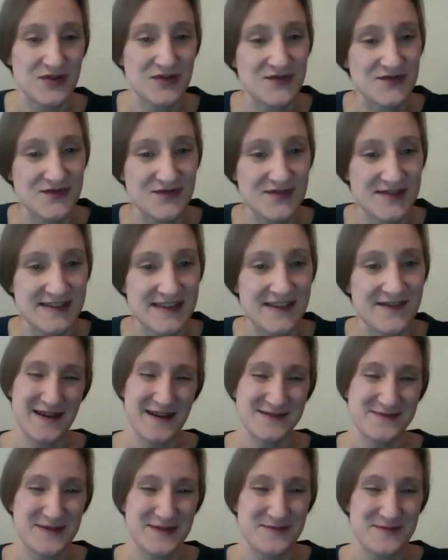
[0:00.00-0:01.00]
I would
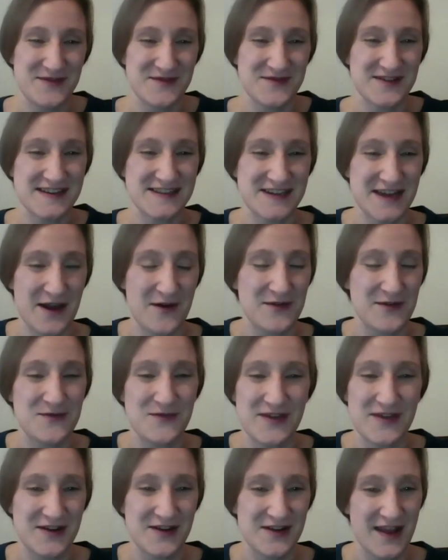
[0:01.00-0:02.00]
recommend people reach out
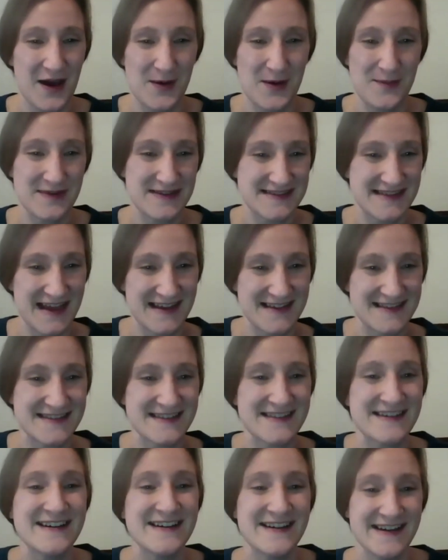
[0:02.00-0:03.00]
and we could help assess
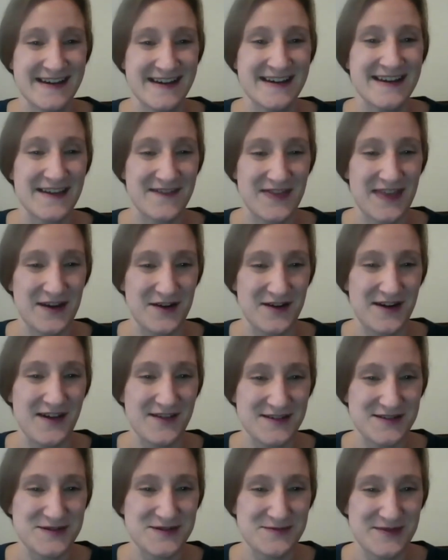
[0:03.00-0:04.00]
if
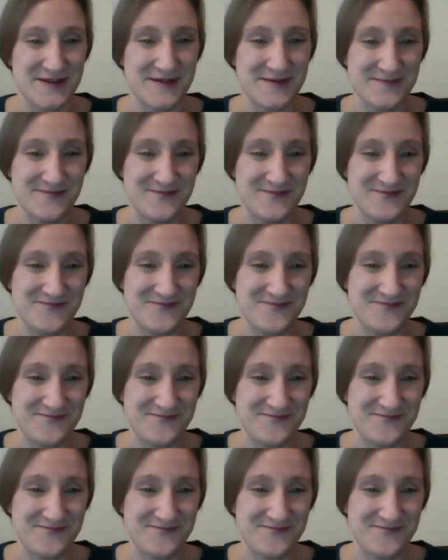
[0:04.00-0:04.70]
they're eligible.